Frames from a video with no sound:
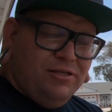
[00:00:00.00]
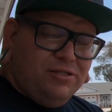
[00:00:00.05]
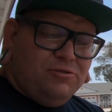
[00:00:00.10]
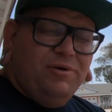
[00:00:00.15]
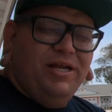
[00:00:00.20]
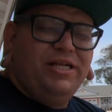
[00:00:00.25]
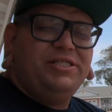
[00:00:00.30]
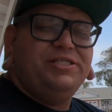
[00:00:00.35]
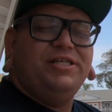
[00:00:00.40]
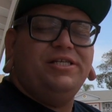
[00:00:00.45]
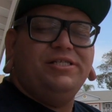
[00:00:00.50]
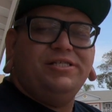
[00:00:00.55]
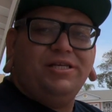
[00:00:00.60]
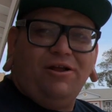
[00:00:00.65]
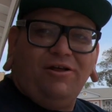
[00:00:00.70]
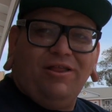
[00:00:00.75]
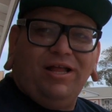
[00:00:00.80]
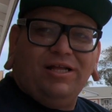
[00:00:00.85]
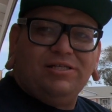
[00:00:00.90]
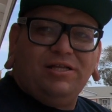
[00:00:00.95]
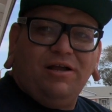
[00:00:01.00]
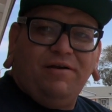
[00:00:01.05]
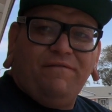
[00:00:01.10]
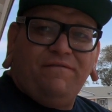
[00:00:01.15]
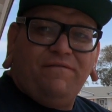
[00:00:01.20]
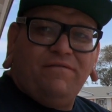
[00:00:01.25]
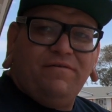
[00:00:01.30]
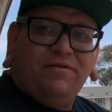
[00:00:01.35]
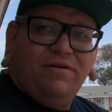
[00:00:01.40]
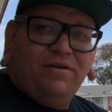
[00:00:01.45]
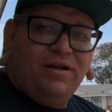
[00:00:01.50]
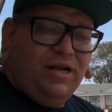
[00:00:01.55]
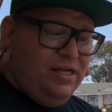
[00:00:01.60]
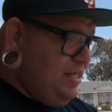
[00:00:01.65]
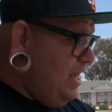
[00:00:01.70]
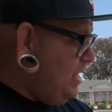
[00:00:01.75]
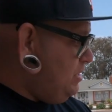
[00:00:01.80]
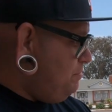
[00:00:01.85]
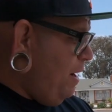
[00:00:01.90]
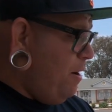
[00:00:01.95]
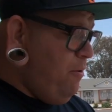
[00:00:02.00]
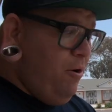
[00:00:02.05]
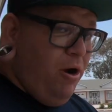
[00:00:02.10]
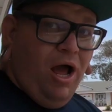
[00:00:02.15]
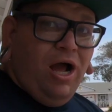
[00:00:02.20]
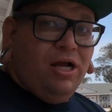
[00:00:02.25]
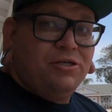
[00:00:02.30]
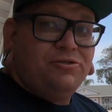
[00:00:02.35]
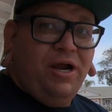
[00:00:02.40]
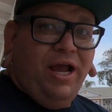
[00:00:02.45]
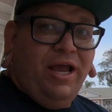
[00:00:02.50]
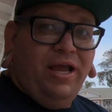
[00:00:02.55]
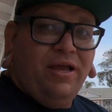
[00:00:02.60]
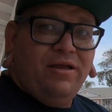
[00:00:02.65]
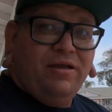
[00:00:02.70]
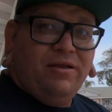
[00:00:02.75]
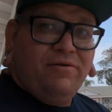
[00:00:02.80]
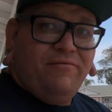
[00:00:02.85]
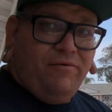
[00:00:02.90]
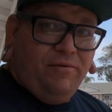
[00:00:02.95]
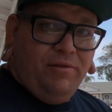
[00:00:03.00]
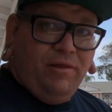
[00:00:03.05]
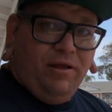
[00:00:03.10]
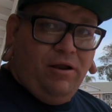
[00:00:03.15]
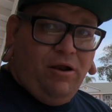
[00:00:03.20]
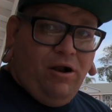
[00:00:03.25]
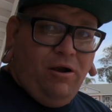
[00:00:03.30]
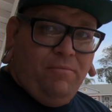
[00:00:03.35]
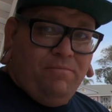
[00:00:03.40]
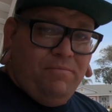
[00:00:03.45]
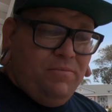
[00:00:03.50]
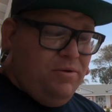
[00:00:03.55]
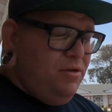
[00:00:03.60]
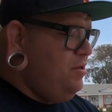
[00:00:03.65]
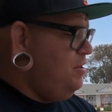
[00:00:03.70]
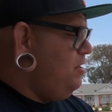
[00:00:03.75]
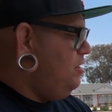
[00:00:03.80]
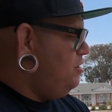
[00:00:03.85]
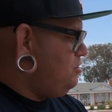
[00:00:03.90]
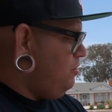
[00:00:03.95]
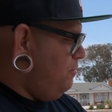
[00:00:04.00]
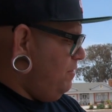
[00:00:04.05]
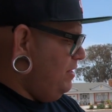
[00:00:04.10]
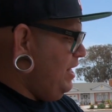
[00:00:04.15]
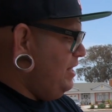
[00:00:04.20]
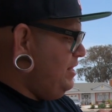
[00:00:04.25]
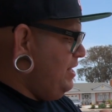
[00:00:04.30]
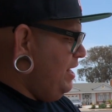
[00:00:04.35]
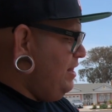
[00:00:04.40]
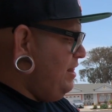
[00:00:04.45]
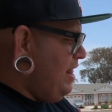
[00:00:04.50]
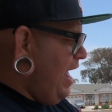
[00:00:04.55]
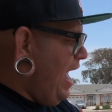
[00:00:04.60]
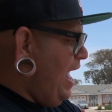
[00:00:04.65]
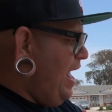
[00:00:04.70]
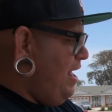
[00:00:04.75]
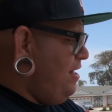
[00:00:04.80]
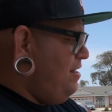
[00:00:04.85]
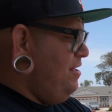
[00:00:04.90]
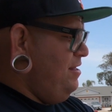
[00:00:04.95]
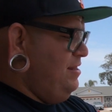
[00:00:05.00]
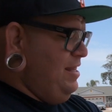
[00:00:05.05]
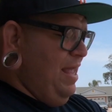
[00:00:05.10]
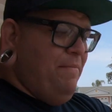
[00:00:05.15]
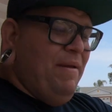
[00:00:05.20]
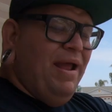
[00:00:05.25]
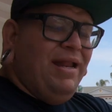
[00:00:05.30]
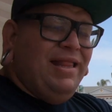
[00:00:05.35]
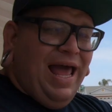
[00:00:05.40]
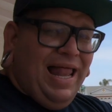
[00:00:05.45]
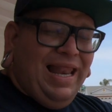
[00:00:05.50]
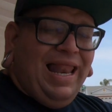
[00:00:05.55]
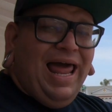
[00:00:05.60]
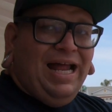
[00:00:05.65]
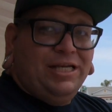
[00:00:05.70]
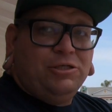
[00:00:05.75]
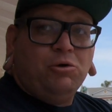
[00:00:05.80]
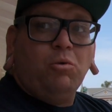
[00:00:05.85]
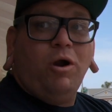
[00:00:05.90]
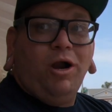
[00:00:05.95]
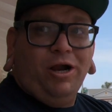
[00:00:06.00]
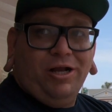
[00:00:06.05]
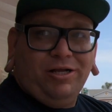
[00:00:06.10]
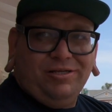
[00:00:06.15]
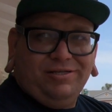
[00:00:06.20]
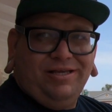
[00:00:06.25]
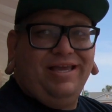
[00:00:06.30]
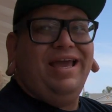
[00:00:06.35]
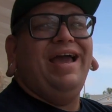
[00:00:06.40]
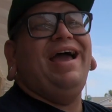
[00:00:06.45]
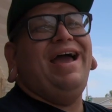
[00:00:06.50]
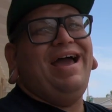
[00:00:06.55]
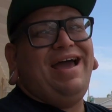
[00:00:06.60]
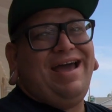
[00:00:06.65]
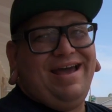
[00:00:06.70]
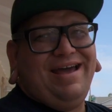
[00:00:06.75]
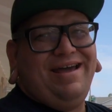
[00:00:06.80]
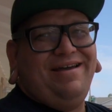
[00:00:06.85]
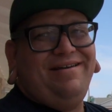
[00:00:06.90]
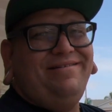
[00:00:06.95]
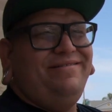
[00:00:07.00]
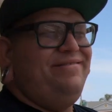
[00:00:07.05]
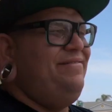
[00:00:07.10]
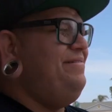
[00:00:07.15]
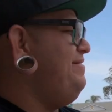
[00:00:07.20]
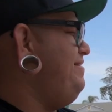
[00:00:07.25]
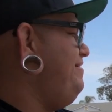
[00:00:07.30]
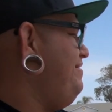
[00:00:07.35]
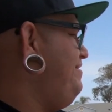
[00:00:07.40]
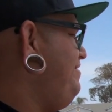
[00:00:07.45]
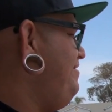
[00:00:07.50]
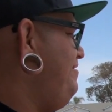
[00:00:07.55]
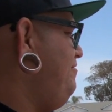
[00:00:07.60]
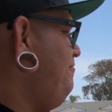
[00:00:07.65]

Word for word: switches and all that stuff. Yeah. Because it has power locks, right, from the alarm. Yeah. So when they did that they made that they latch work. Oh, yeah, gotcha.